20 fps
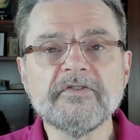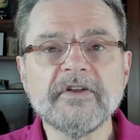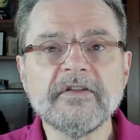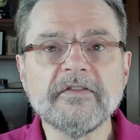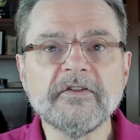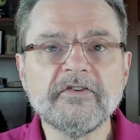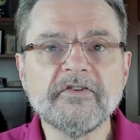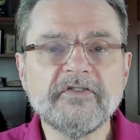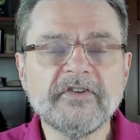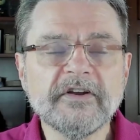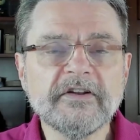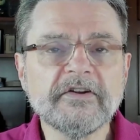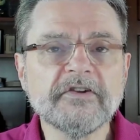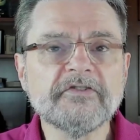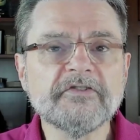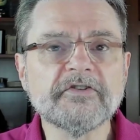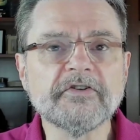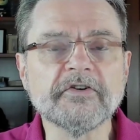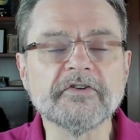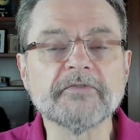and the
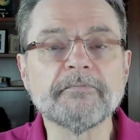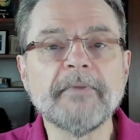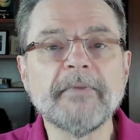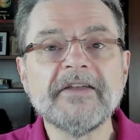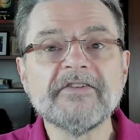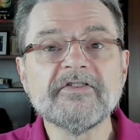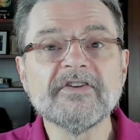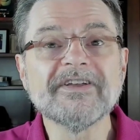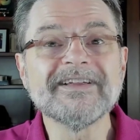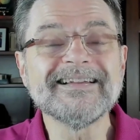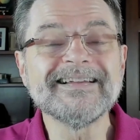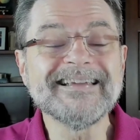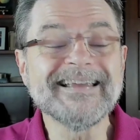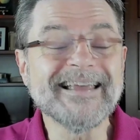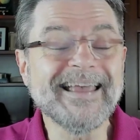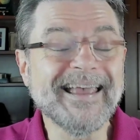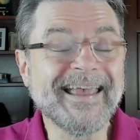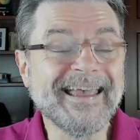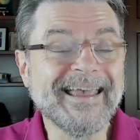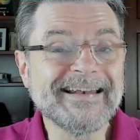signatures, basically
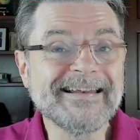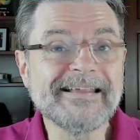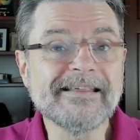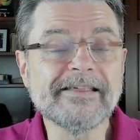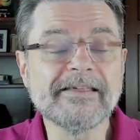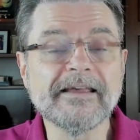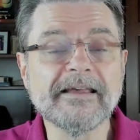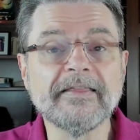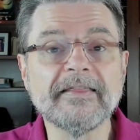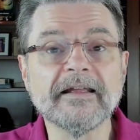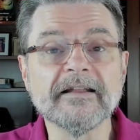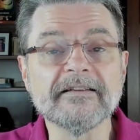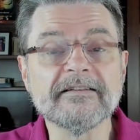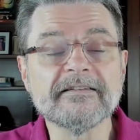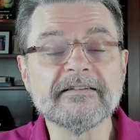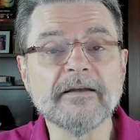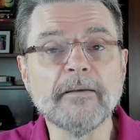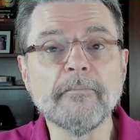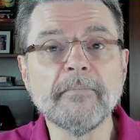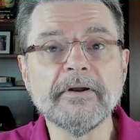anything that
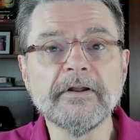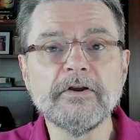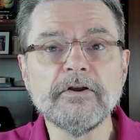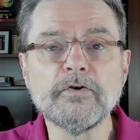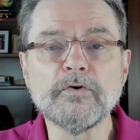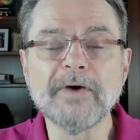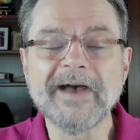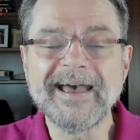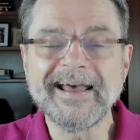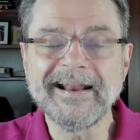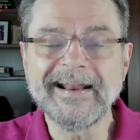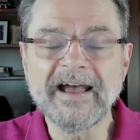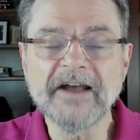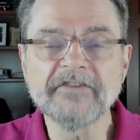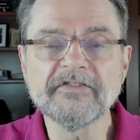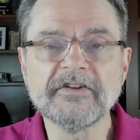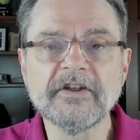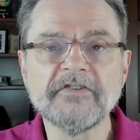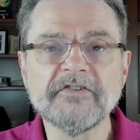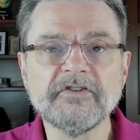somebody who had
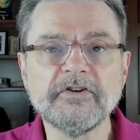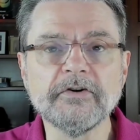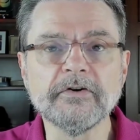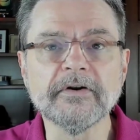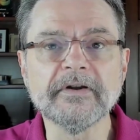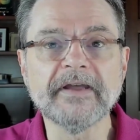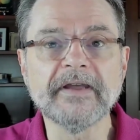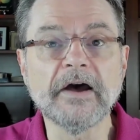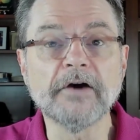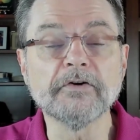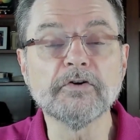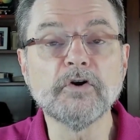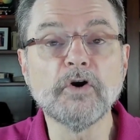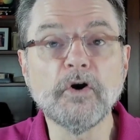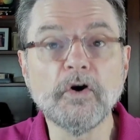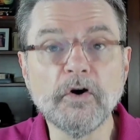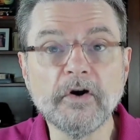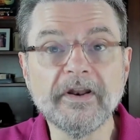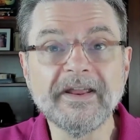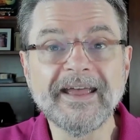access to your account
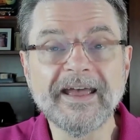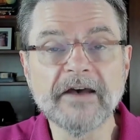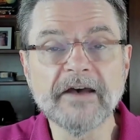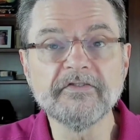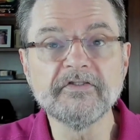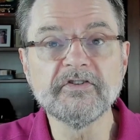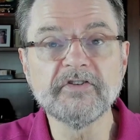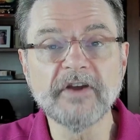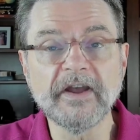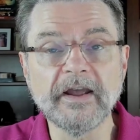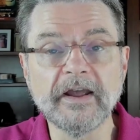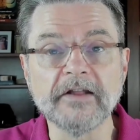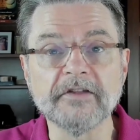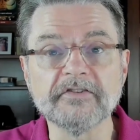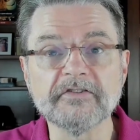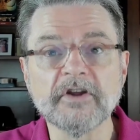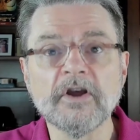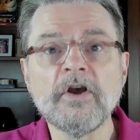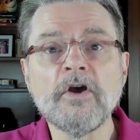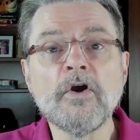could have
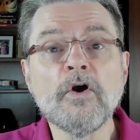changed